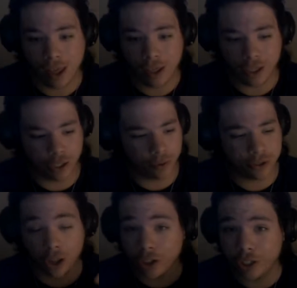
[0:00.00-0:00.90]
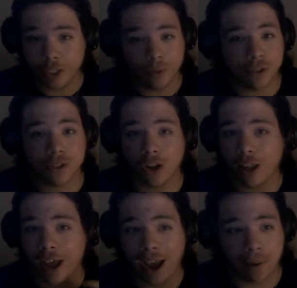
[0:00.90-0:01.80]
You know, it's all cute, it's all
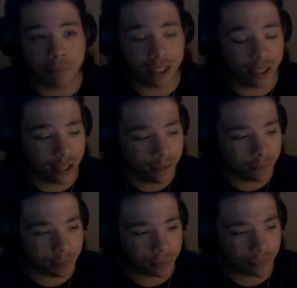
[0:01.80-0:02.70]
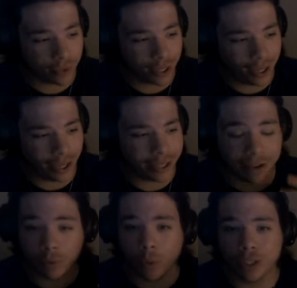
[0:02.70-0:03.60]
happy, and
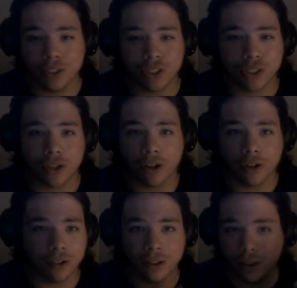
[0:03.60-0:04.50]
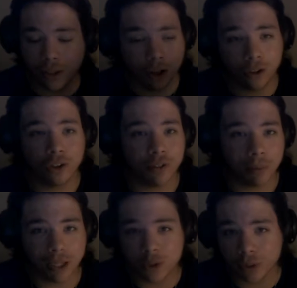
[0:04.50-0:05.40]
everyone's just all all over the
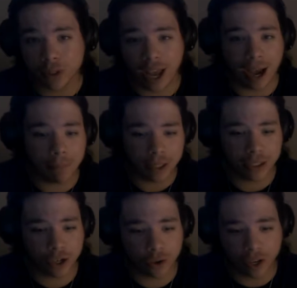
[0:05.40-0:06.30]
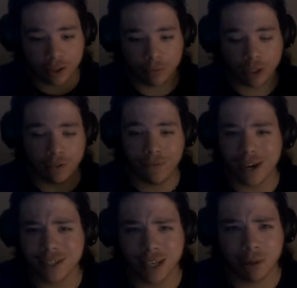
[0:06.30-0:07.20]
place real happy and you know nothing really
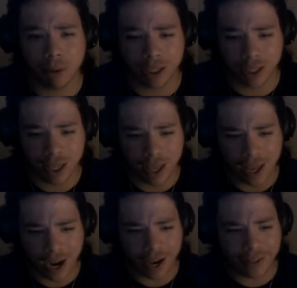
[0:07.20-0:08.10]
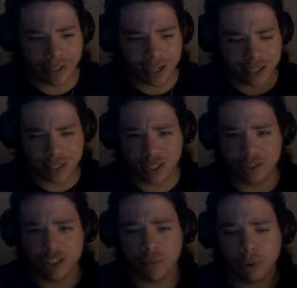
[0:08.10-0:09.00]
affects anybody. And then as the
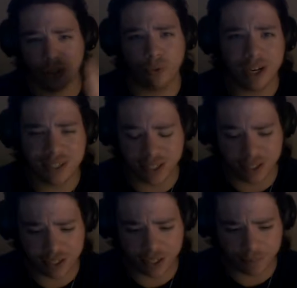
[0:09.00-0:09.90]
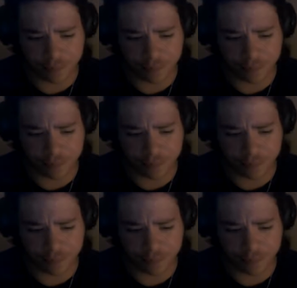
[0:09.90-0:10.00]
series progresses,